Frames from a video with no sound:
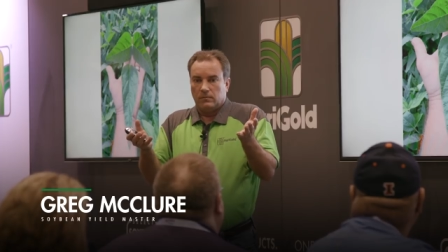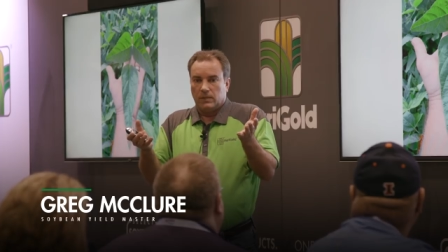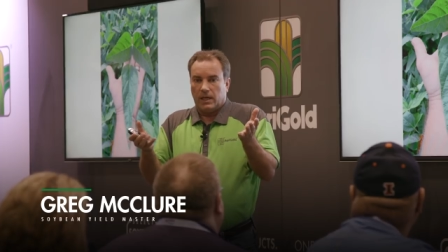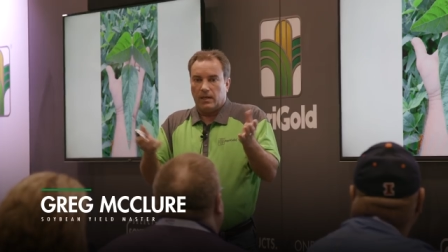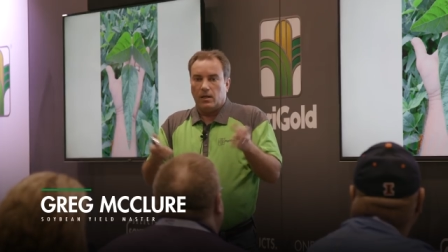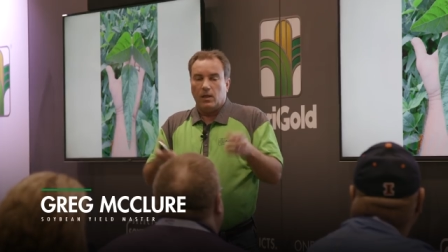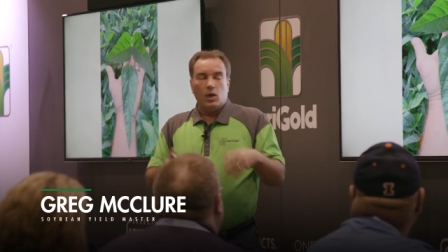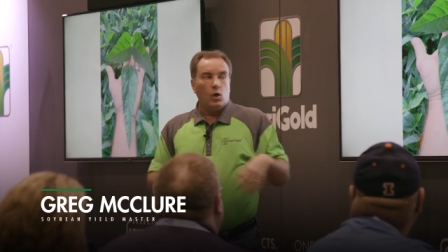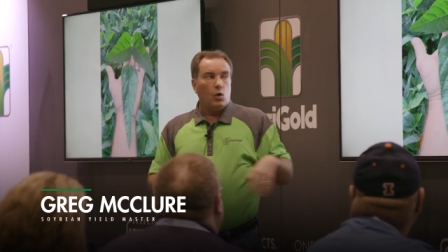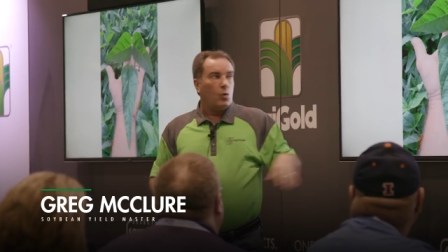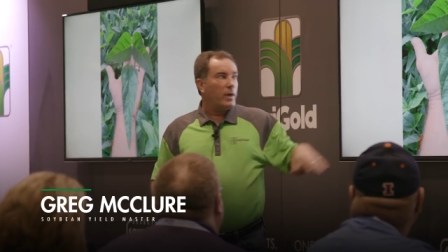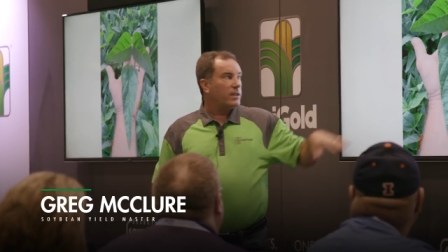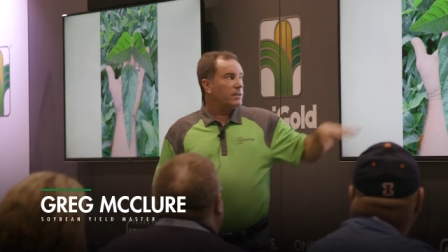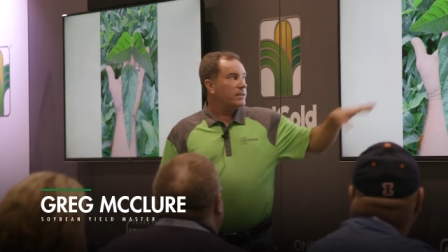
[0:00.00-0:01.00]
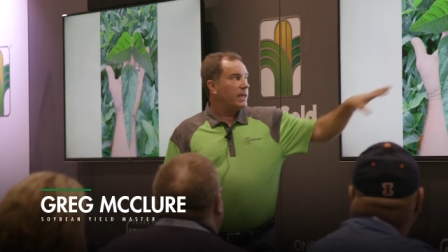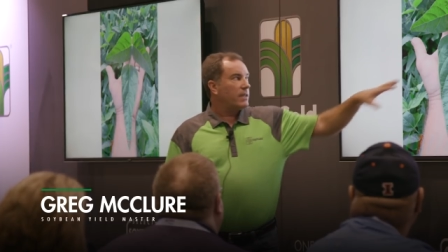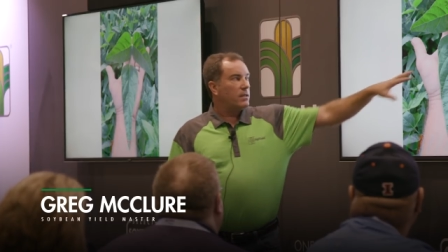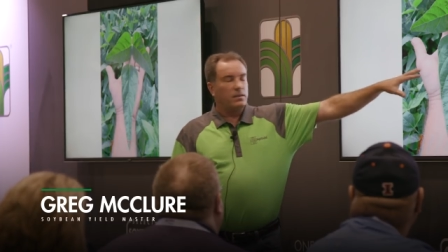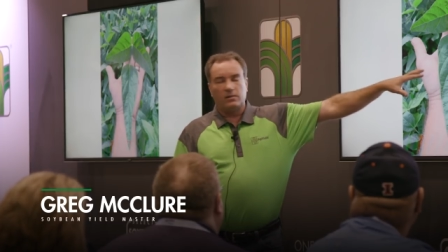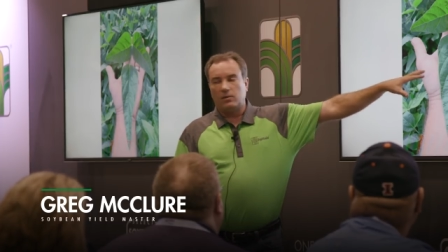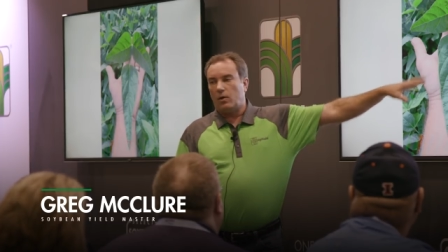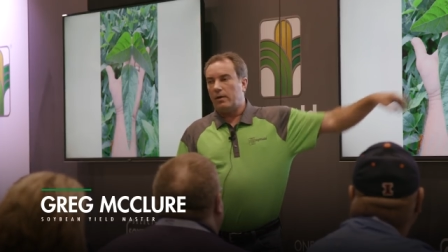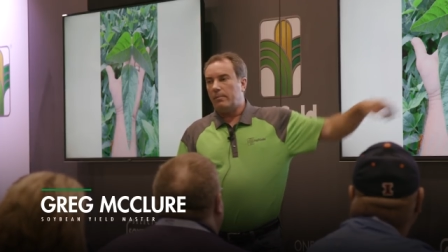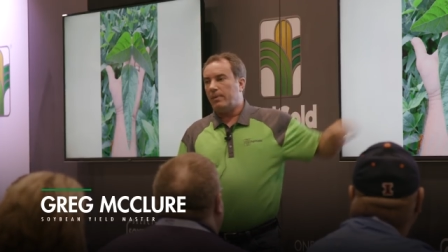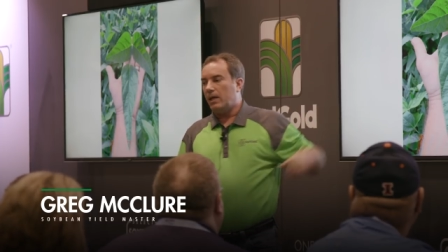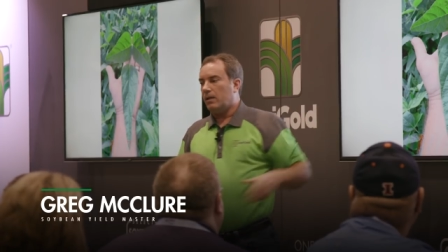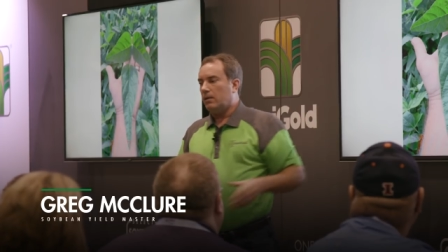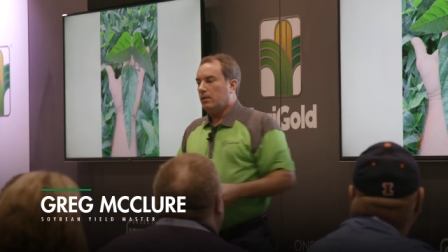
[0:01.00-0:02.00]
Okay, we could take this
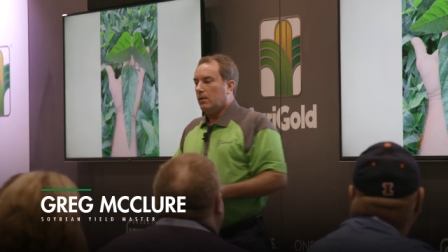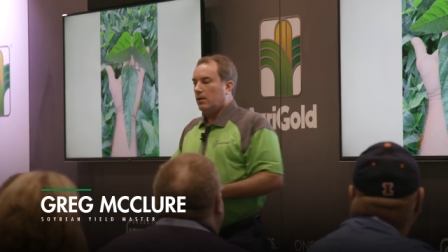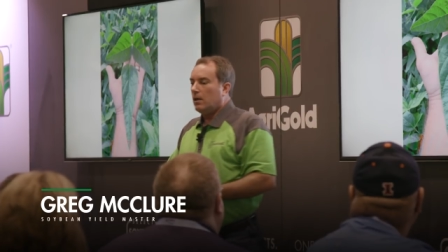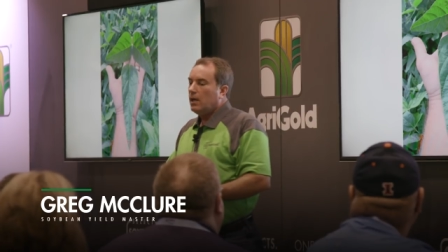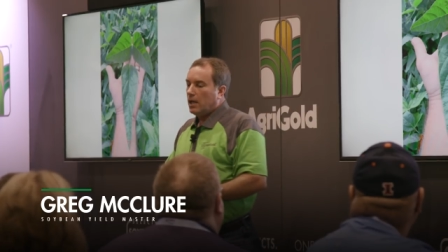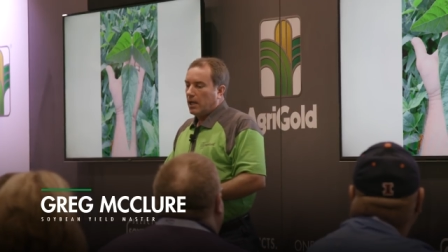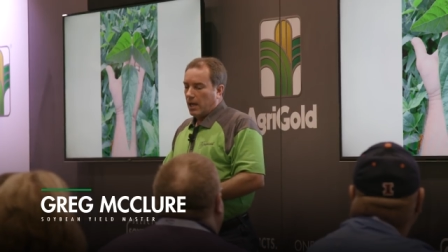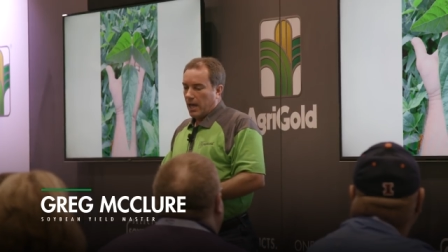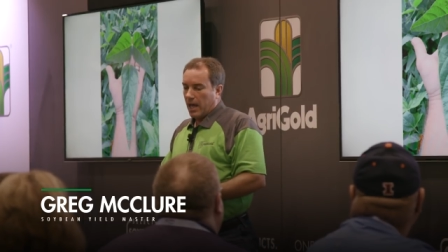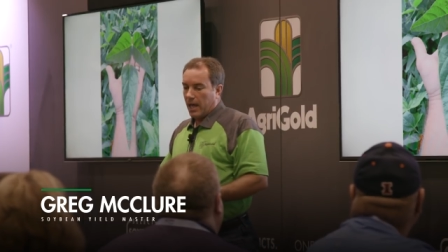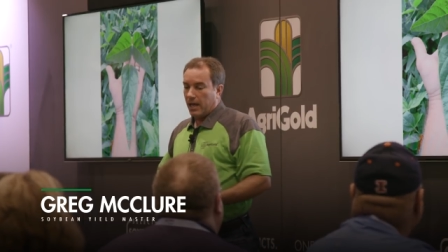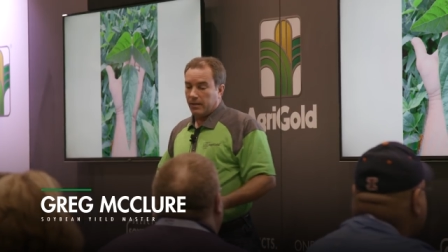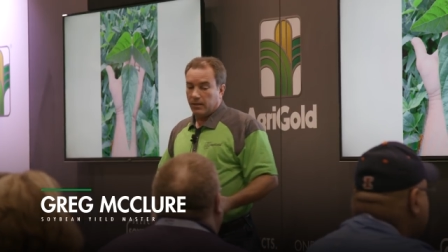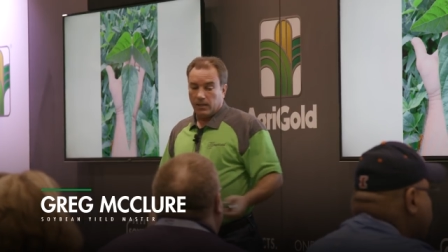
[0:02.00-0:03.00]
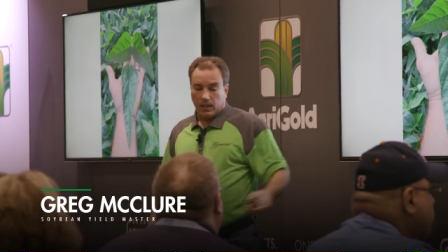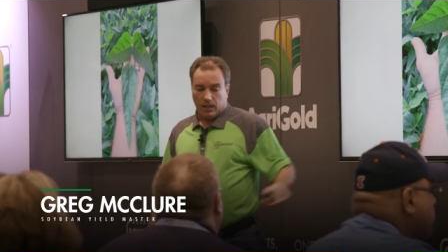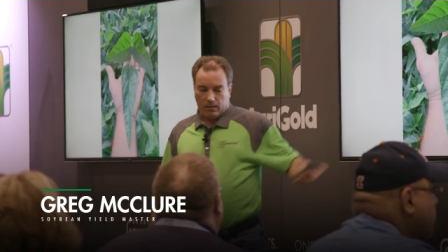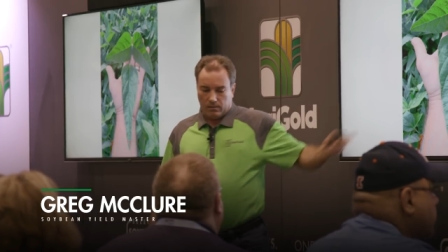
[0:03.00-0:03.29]
soybean and